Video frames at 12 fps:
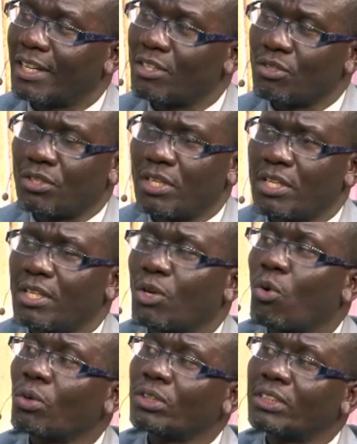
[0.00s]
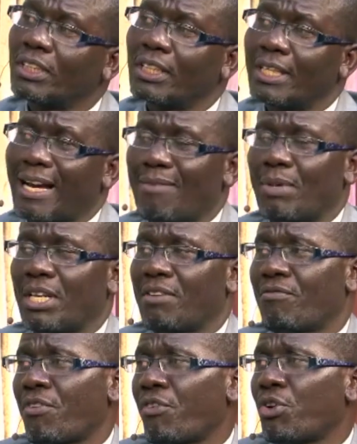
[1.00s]
You see, the Lord's still coming in a
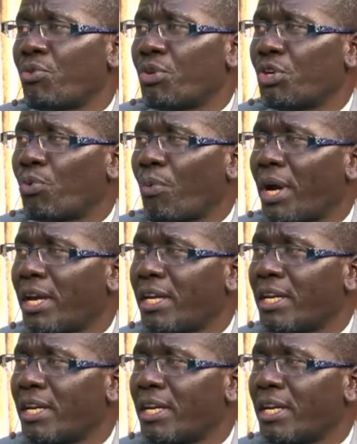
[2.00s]
very unique way.